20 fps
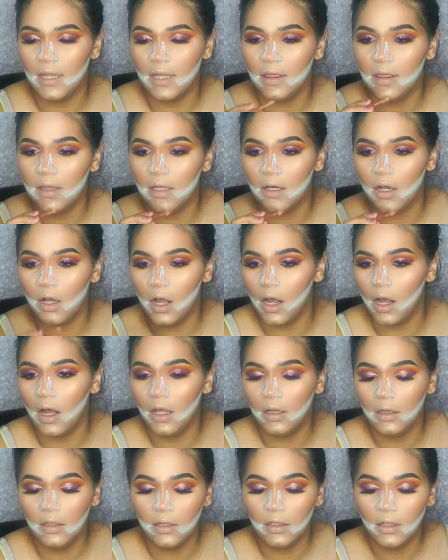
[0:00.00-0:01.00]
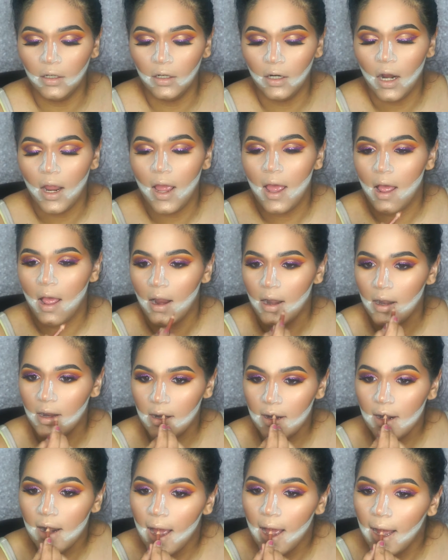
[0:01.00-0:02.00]
in the color
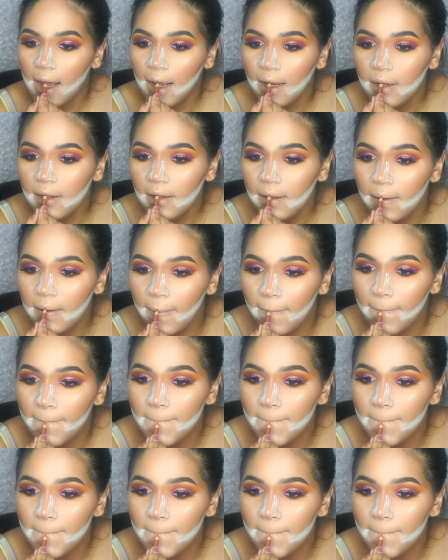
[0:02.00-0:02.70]
9.